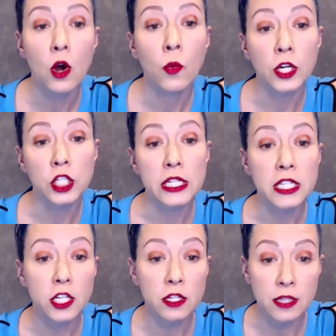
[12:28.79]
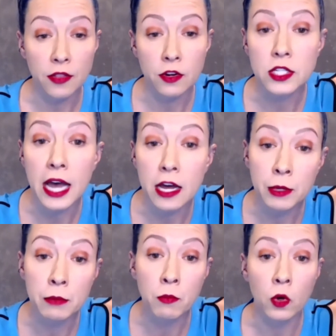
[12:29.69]
where she teaches others how to
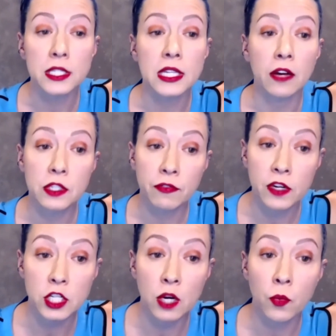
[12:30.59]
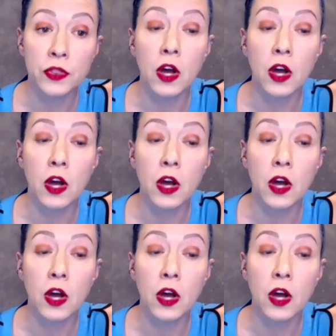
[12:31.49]
be more self-sufficient with